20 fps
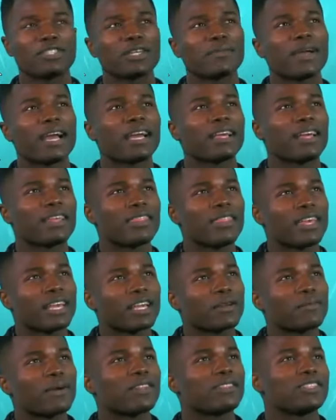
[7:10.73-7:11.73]
I every time I,
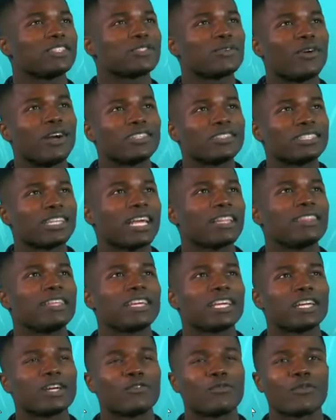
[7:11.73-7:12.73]
I, think about this
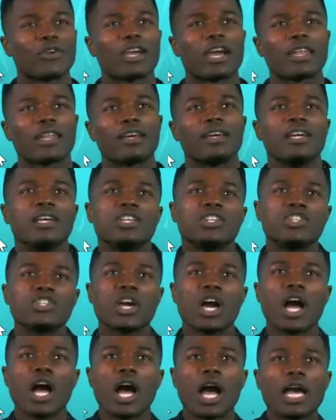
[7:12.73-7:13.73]
question, I think of Rihanna.
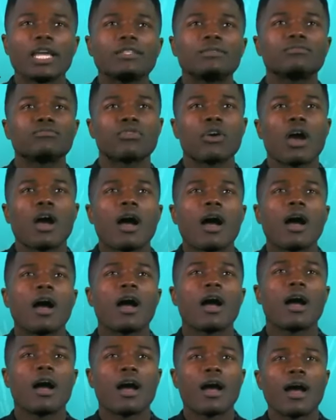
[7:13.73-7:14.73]
Shine
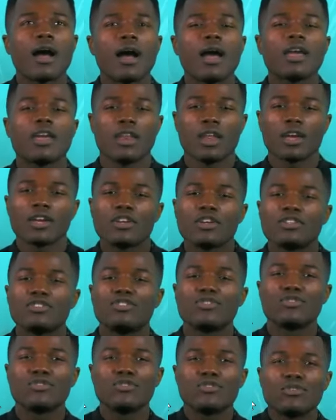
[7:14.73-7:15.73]
bright
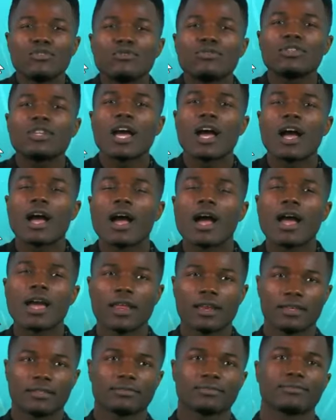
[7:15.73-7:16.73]

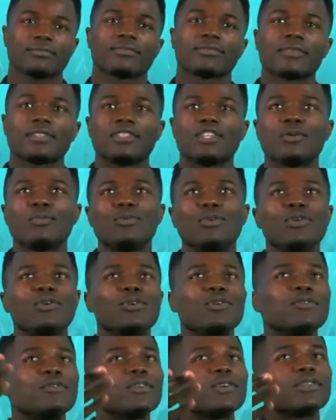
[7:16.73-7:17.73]
tonight. You're
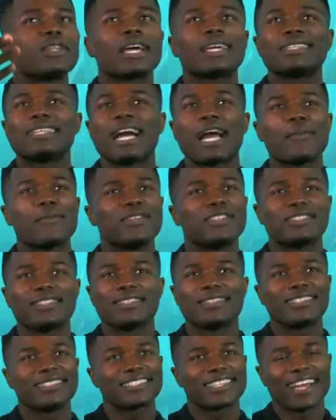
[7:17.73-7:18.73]
beautiful like
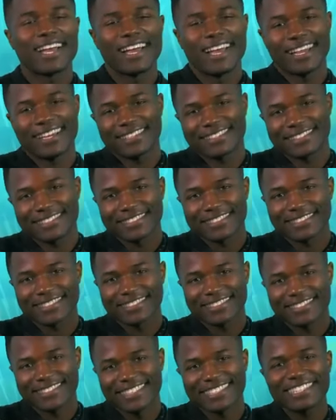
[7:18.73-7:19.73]
diamonds in the sky.
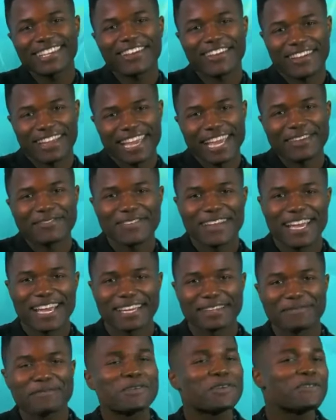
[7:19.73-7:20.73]
Just like our
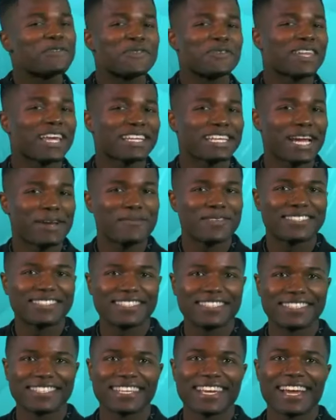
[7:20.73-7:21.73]
game, right? Beautiful like
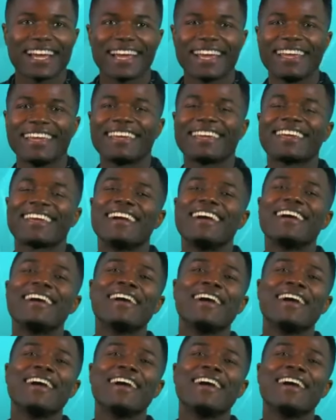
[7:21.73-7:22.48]
diamonds in the sky.